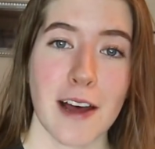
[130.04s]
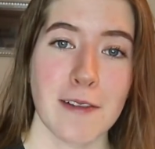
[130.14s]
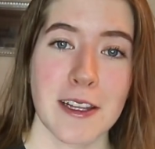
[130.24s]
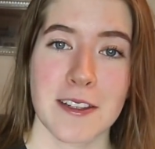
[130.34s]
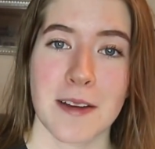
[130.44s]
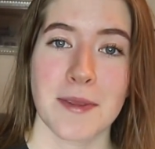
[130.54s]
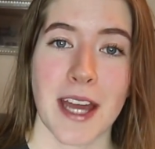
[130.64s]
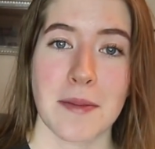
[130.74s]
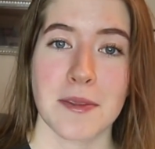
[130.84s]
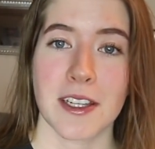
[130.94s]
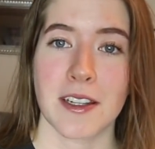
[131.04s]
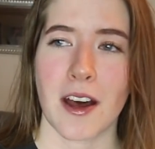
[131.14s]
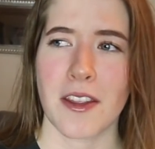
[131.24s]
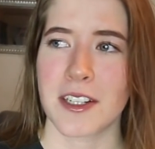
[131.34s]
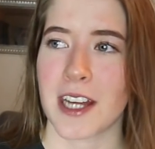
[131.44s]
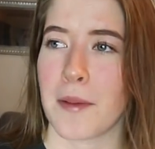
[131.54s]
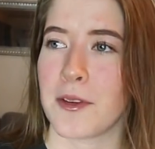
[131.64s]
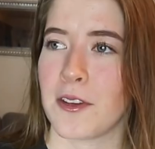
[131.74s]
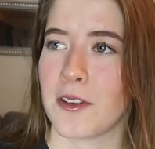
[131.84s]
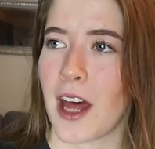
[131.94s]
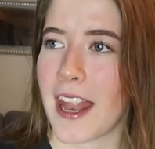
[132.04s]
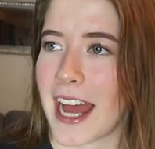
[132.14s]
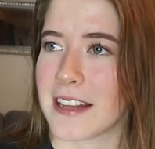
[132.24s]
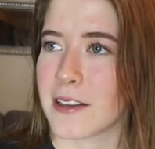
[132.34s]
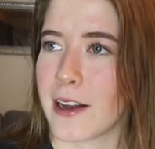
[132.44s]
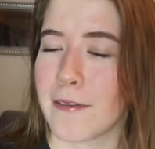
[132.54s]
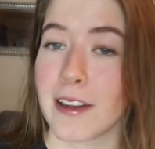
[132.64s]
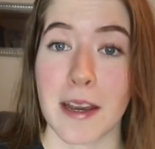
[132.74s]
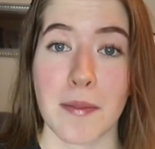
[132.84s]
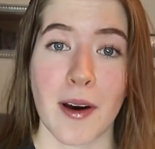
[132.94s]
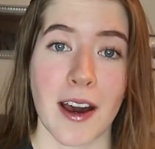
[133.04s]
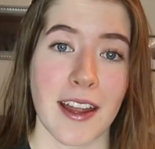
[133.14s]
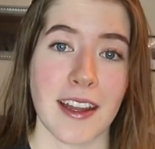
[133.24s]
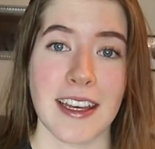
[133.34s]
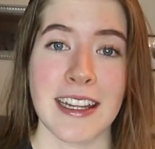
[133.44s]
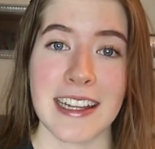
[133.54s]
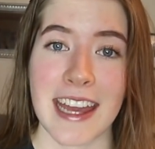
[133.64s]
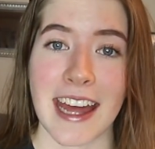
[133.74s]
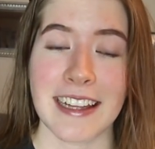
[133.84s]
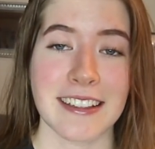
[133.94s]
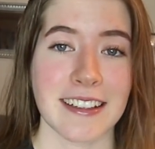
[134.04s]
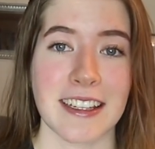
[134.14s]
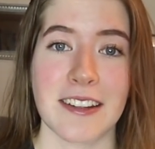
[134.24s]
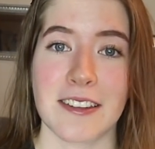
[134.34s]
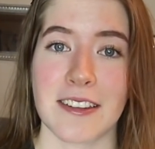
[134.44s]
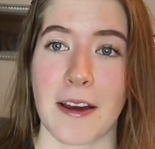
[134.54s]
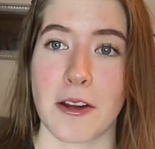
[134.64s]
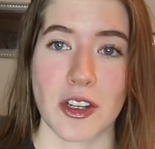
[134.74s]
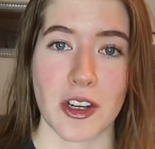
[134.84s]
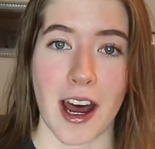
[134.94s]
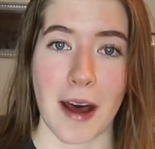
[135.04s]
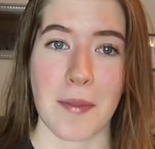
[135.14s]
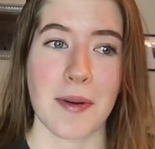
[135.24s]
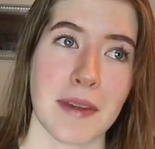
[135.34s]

lovely sometimes and other times it's not as lovely, but in the end it's a job.